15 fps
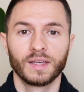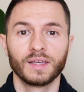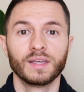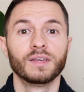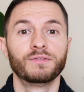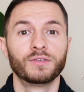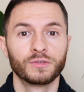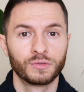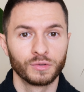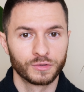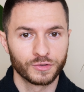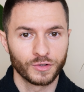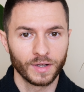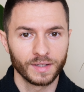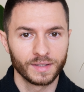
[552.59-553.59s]
If you do
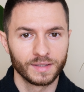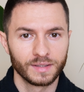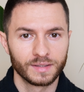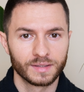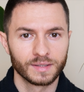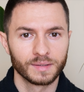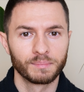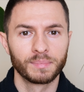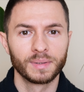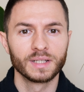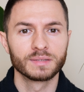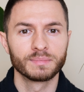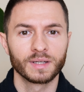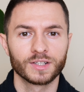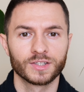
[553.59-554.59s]
try it,
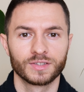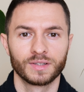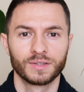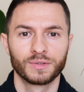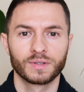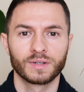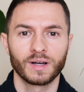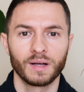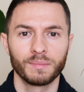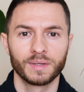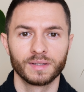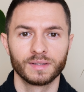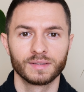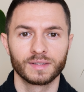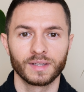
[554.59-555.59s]
please make sure to
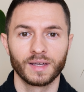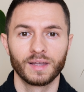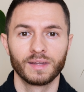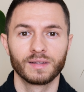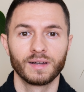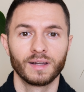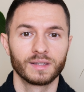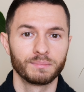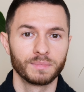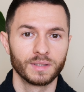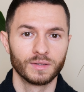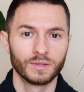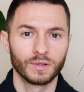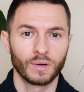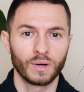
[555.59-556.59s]
comment and let me
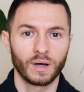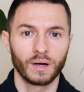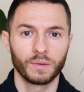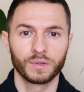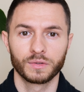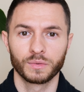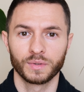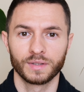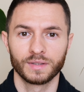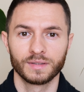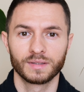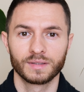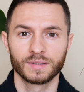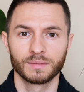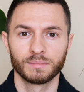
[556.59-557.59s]
know how it
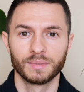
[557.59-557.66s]
went,